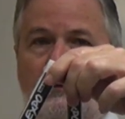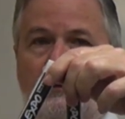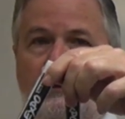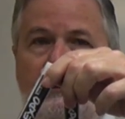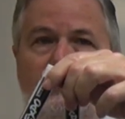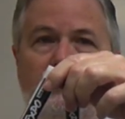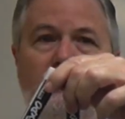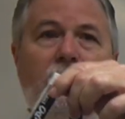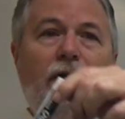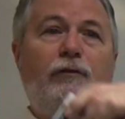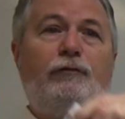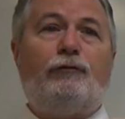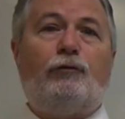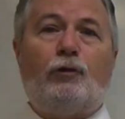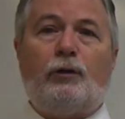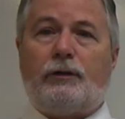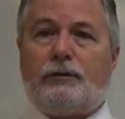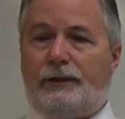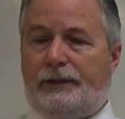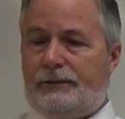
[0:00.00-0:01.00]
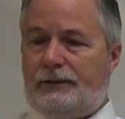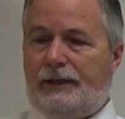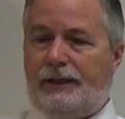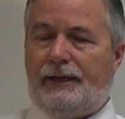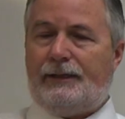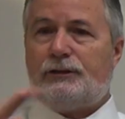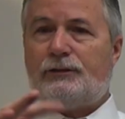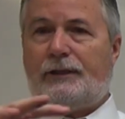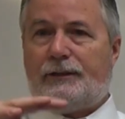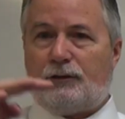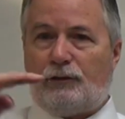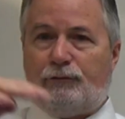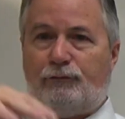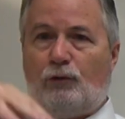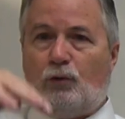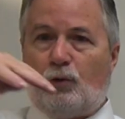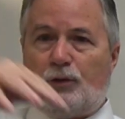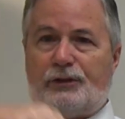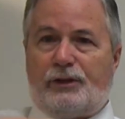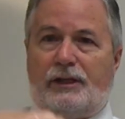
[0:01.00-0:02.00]
It's not a fork like that has like the
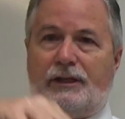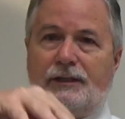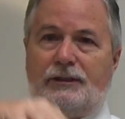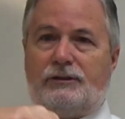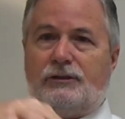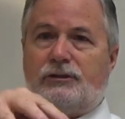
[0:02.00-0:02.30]
4 things